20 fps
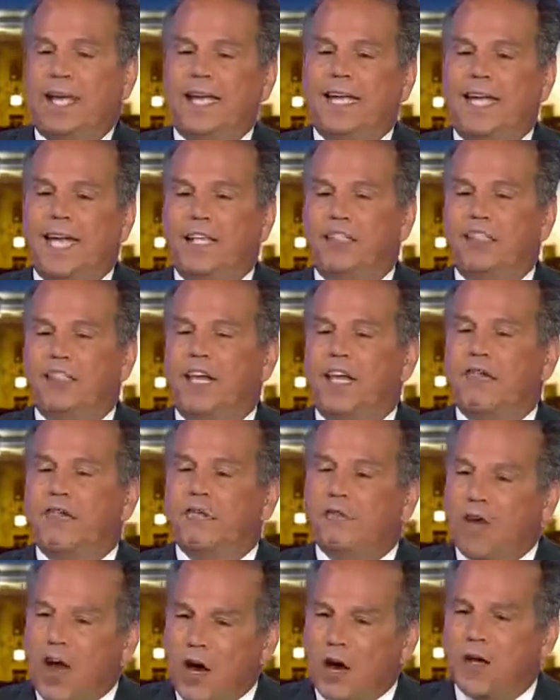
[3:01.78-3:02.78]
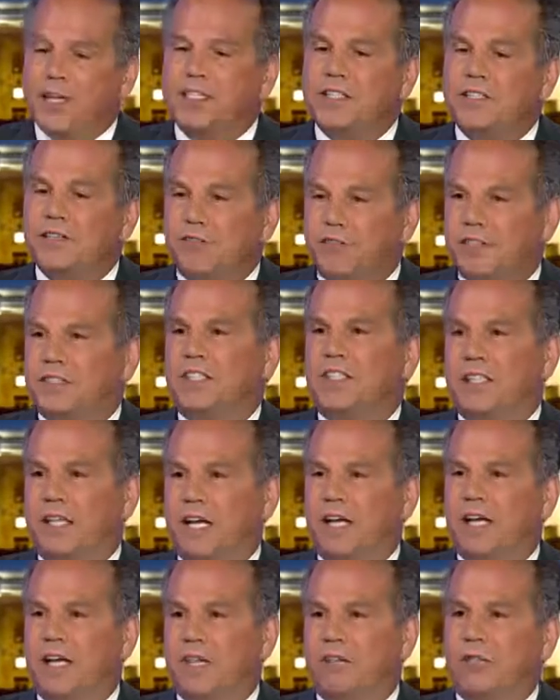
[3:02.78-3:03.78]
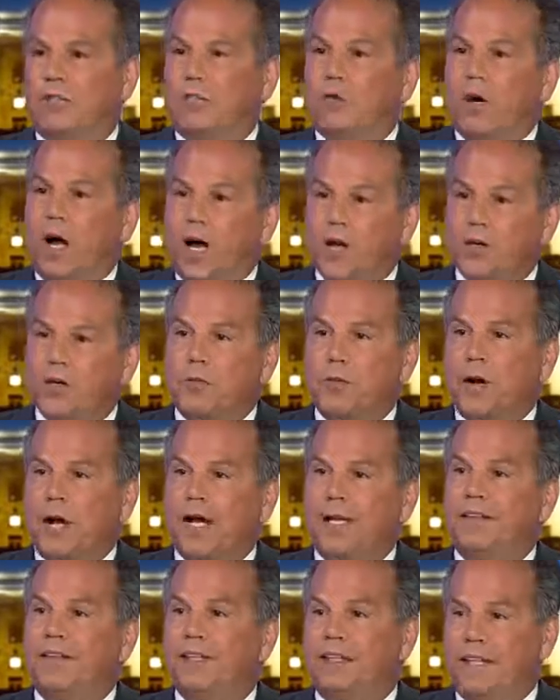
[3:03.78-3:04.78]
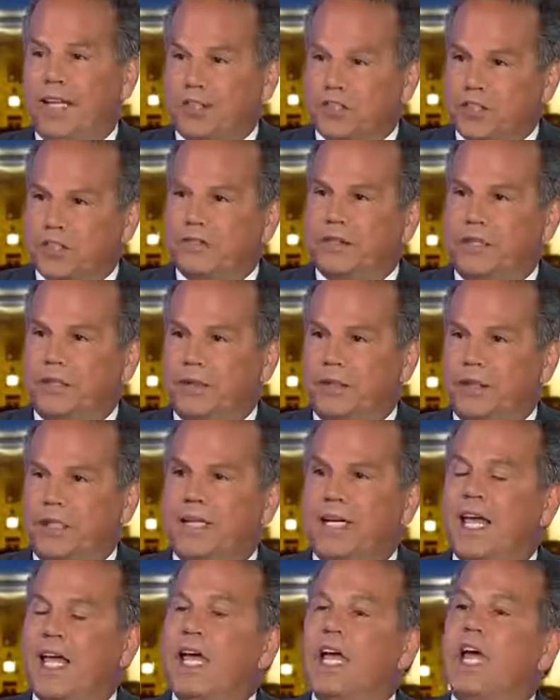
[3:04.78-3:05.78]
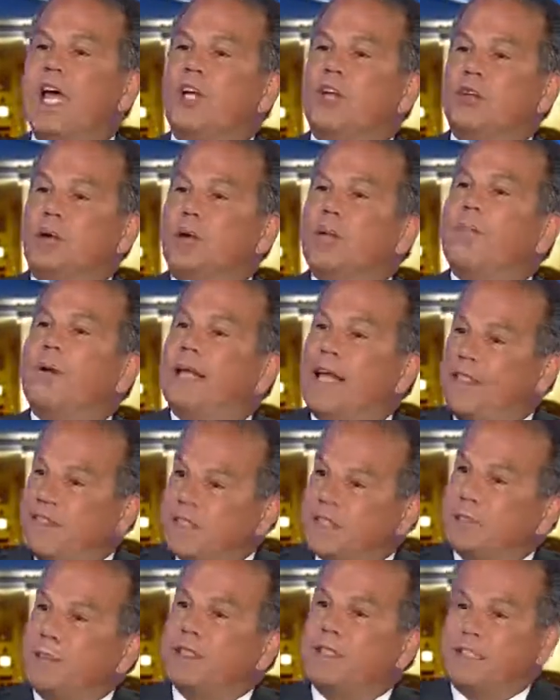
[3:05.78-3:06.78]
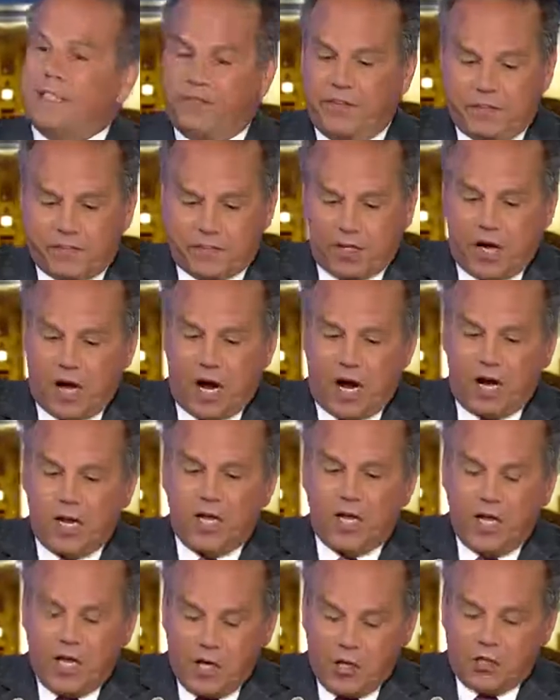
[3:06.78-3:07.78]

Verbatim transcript: engaged in a very sophisticated effort to undermine the election of Hillary Clinton. I get it, but let's be specific. But, and the specifics I mean, I are. So what